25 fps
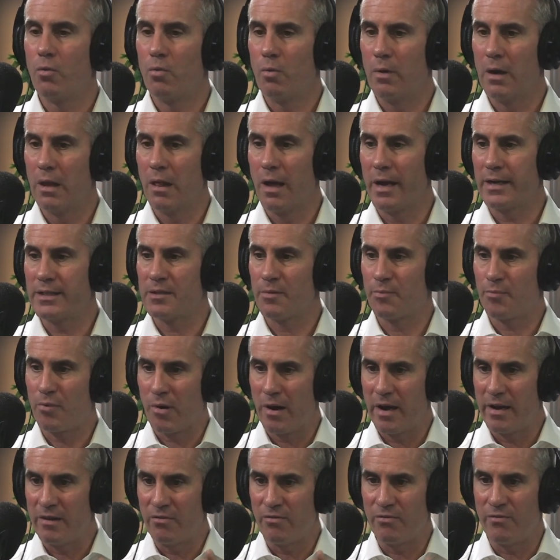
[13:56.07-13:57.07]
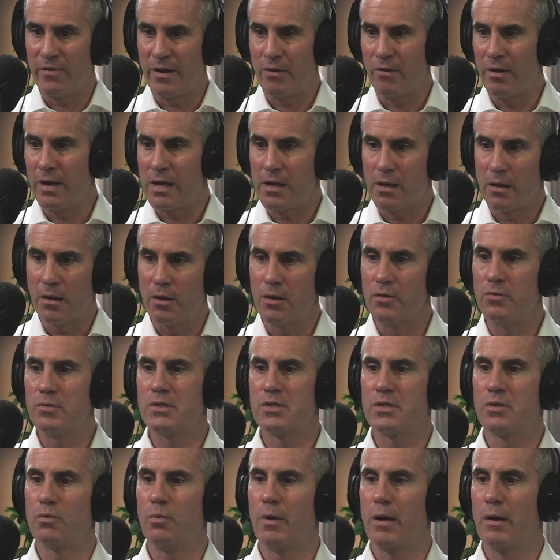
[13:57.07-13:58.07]
we like to price very
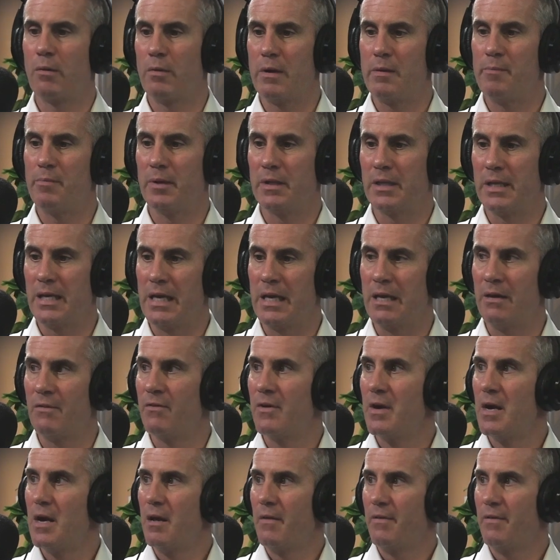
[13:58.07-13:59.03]
close to where we believe